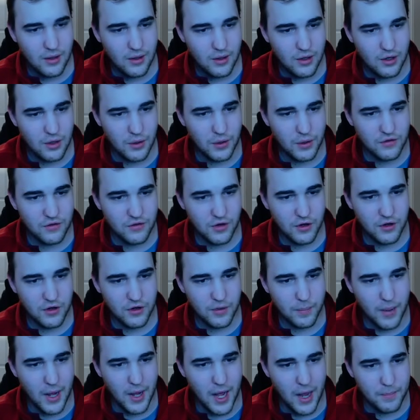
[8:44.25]
it started
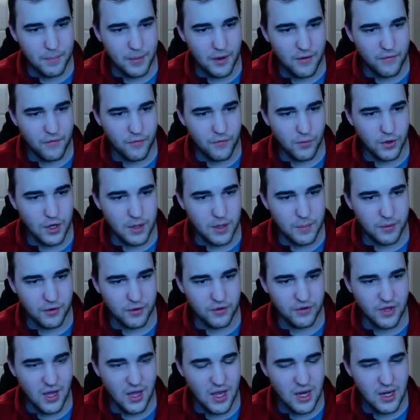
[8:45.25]
to pop up
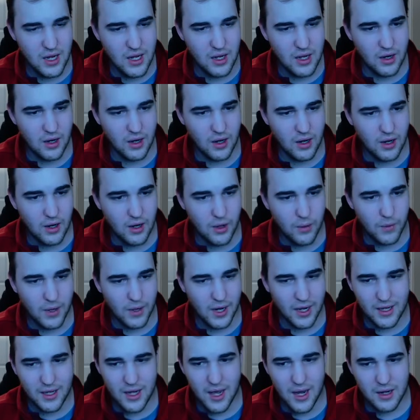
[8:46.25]
40% here when
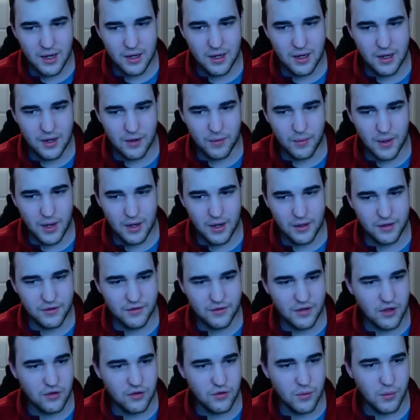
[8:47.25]
I got in at around, let's
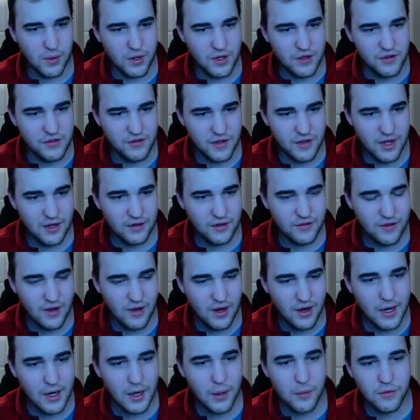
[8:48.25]
say, 20 cents.
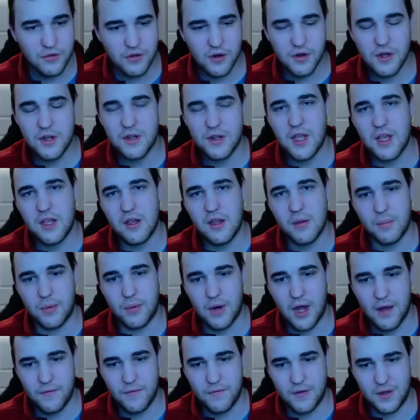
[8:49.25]
I was already taking
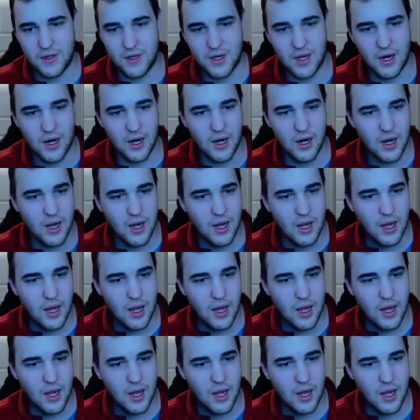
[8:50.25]
profit there.